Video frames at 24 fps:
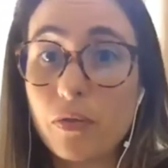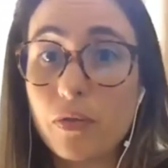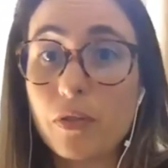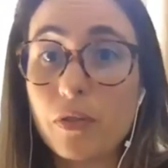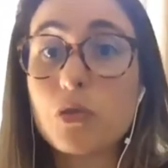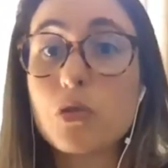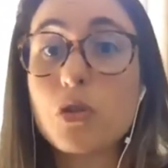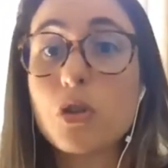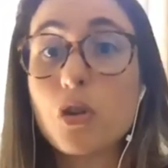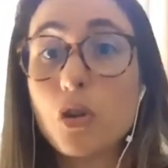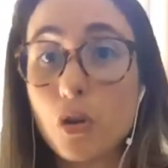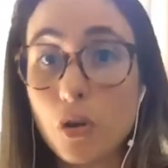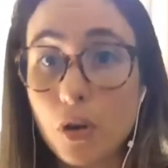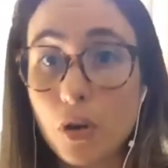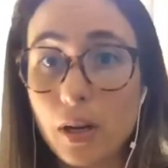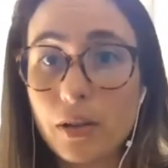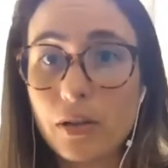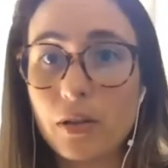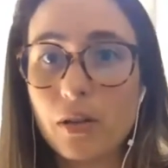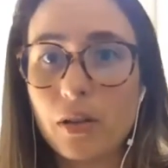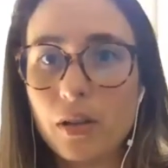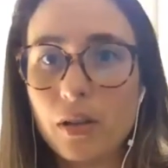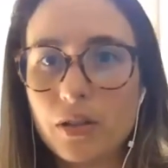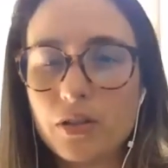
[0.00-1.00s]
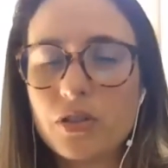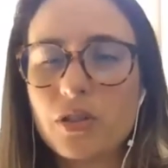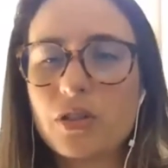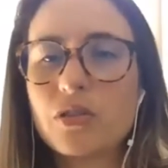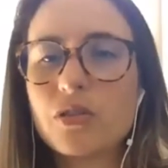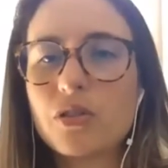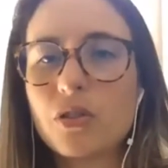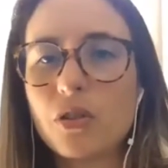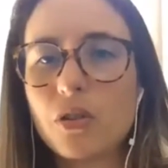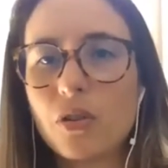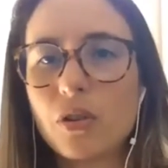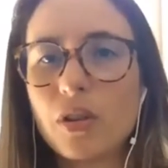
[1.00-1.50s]
yoga knowledge, and
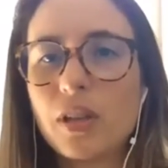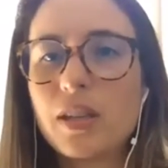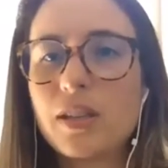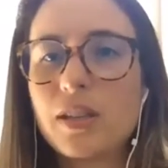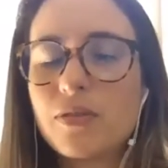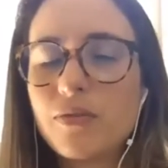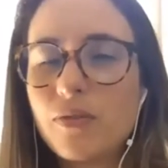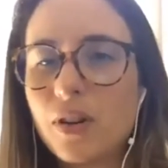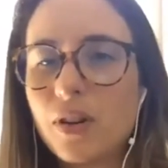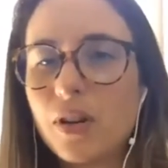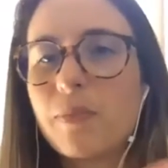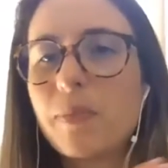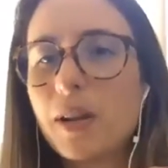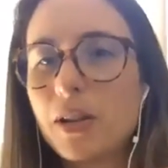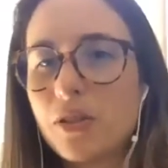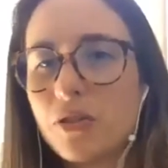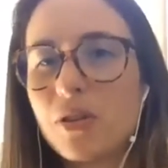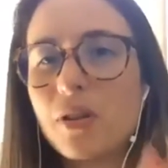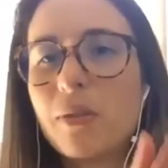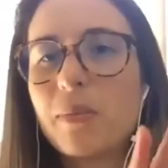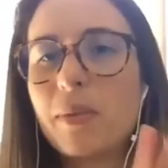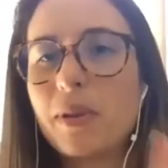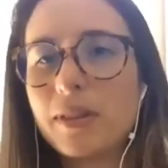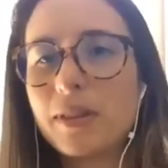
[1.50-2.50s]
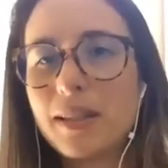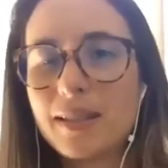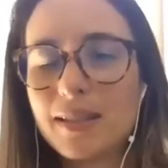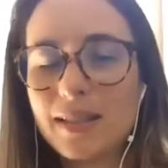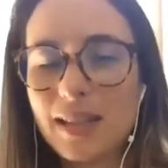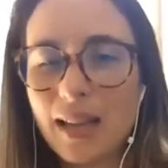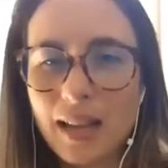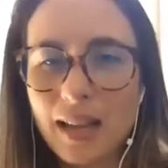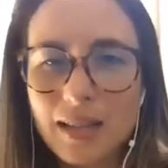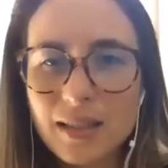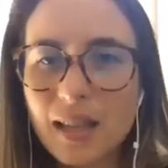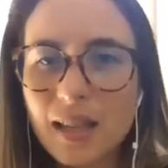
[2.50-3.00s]
so he's very passionate about the
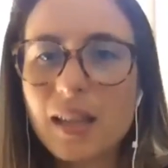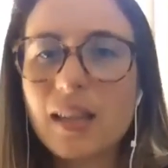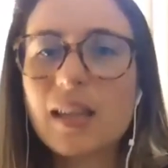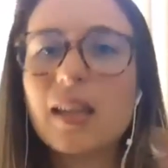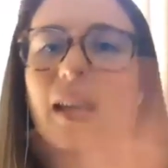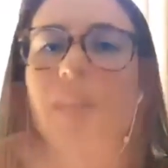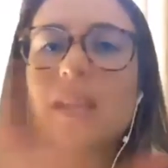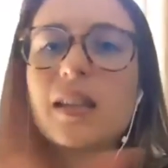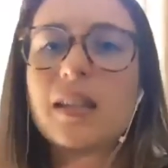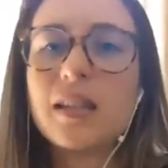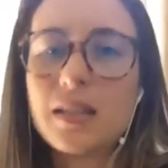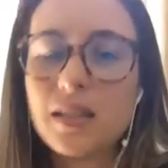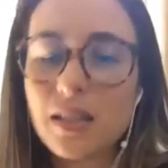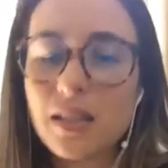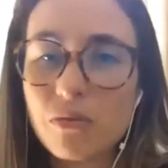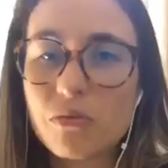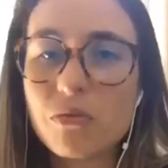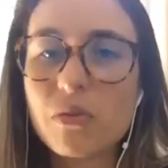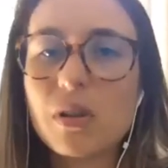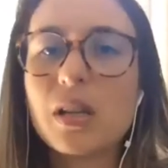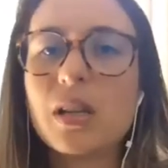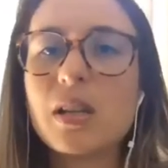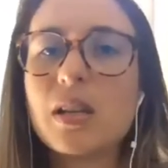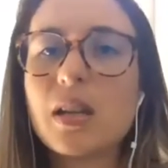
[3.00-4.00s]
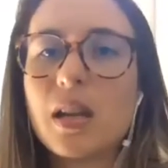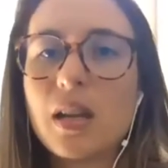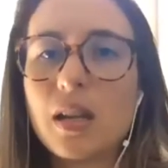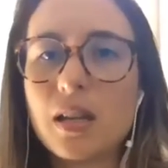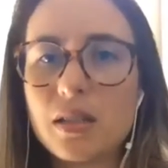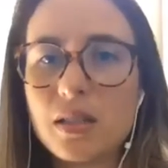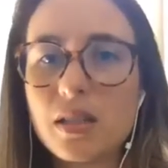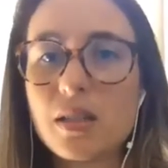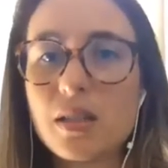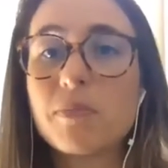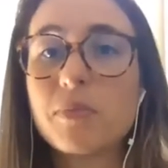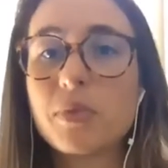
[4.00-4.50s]
science, and it's a really
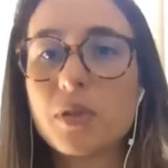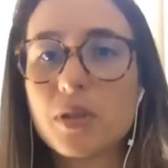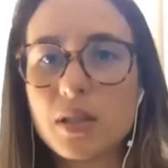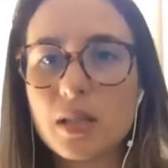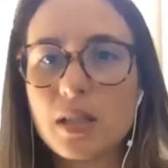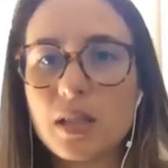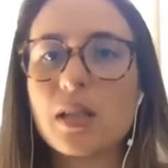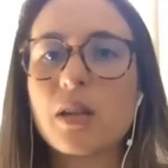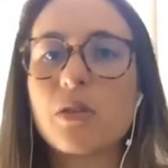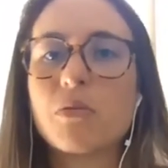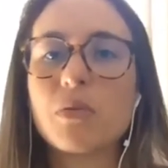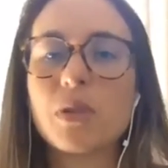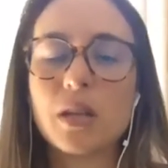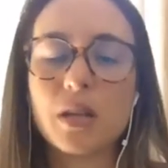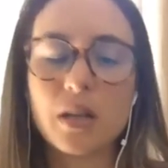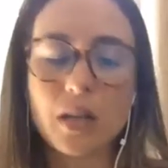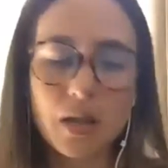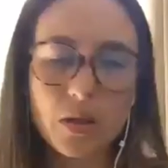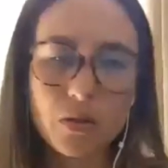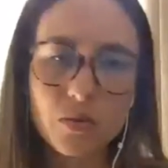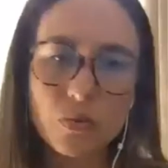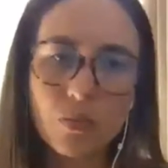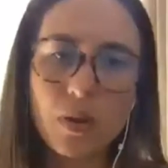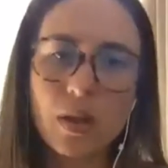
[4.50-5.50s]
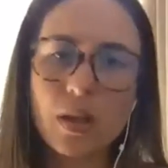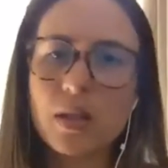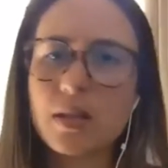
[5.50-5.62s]
nice, he put it in a really nice way.